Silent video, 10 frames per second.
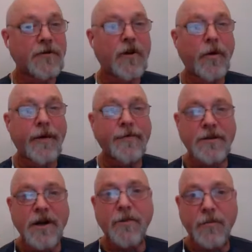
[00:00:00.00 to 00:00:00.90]
of all we have to
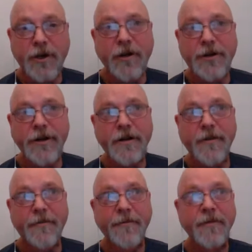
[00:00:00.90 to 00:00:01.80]
stop judging
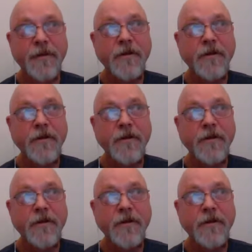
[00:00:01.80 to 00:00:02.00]
them